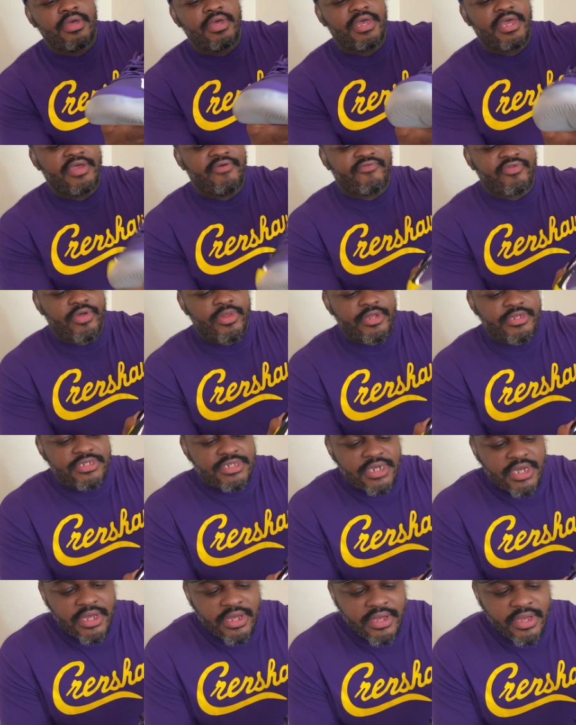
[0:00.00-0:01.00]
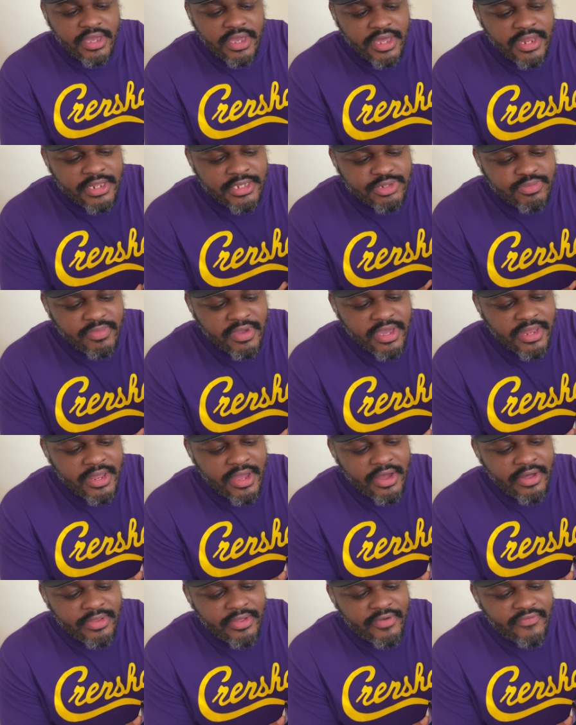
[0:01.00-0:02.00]
even on the tongue, it is made
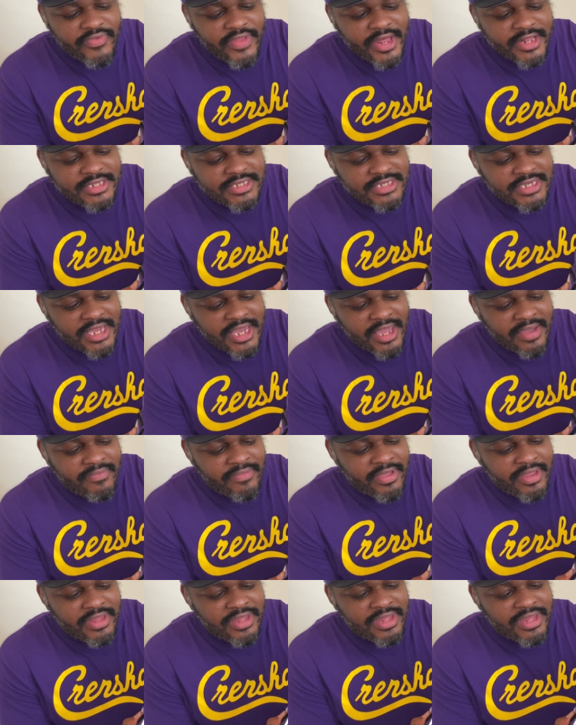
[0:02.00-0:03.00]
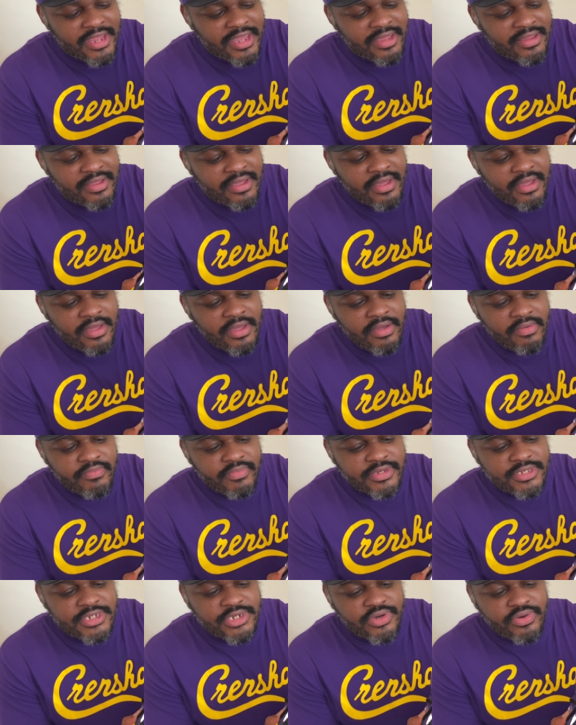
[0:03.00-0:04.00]
out of that same knit
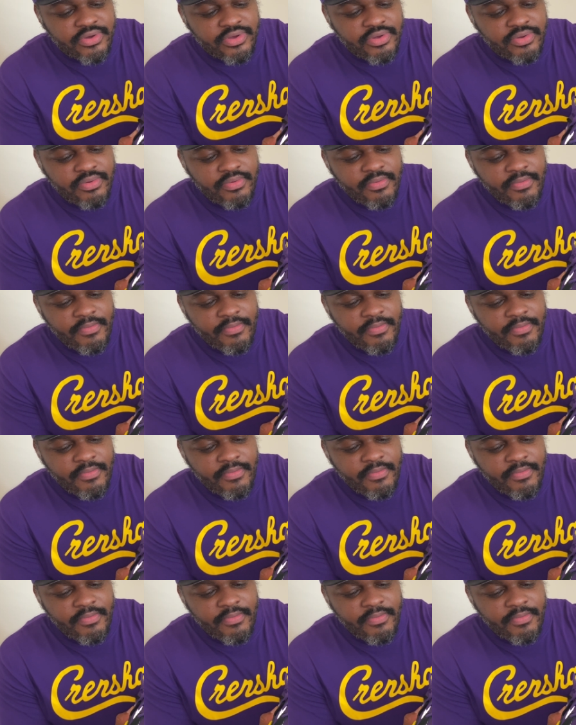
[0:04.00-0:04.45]
material.